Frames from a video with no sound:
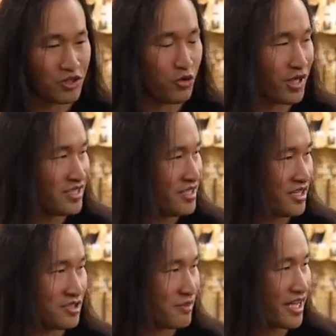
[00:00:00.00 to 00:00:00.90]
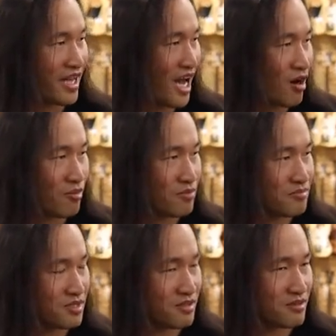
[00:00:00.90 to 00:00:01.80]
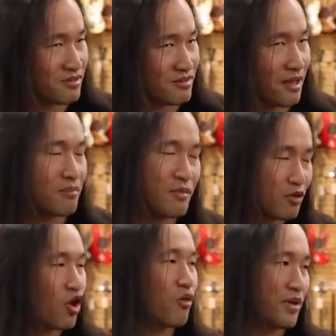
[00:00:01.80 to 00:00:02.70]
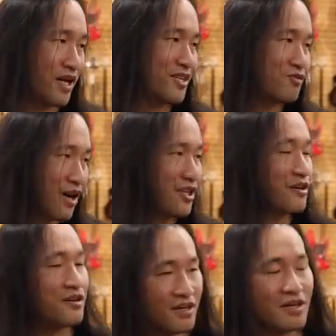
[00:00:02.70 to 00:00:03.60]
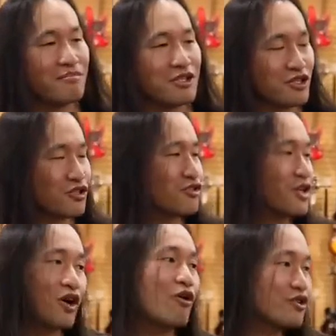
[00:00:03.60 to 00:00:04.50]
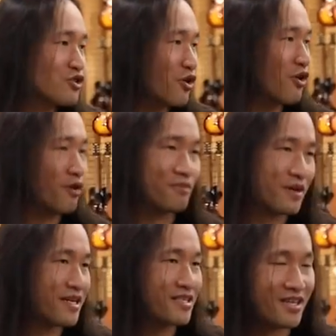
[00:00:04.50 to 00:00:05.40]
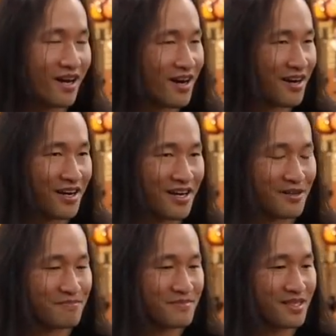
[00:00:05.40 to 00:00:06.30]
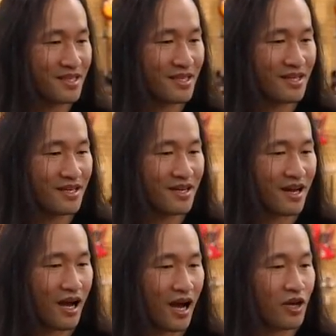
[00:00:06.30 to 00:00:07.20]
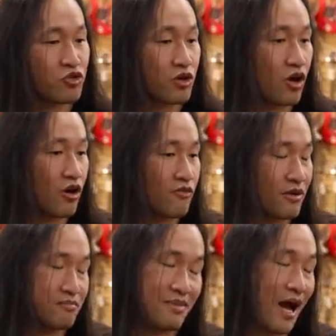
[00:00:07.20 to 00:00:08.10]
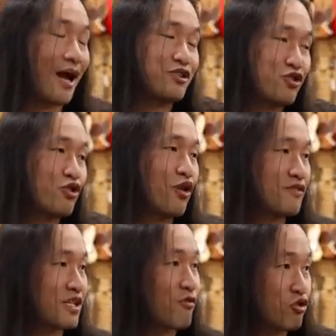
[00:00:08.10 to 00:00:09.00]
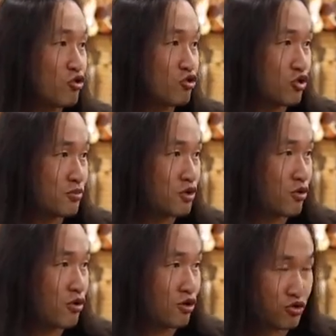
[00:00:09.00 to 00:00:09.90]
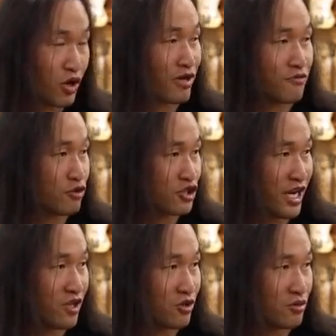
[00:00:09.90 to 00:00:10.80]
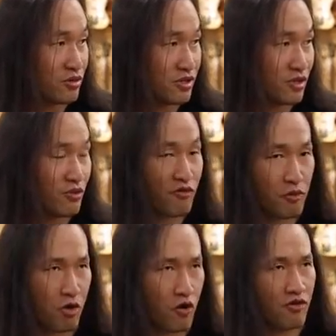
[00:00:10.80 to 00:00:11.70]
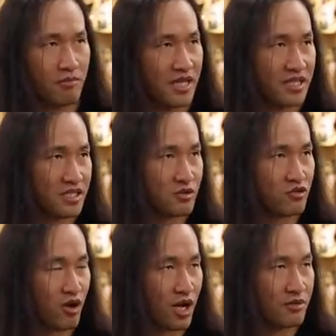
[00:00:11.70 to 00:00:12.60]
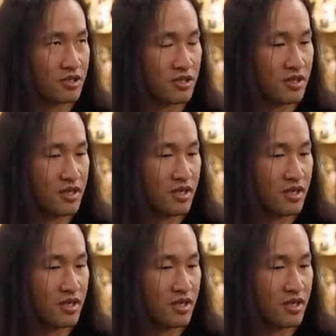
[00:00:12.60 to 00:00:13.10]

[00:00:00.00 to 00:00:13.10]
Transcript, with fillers: than 20 years, making albums. That people know me as, right? The musician. They go on tour, play guitar. Um, I do a lot of, um, I actually do a lot of stuff on YouTube. So on the Dragon Force channel, you know, we have over a million subscribers.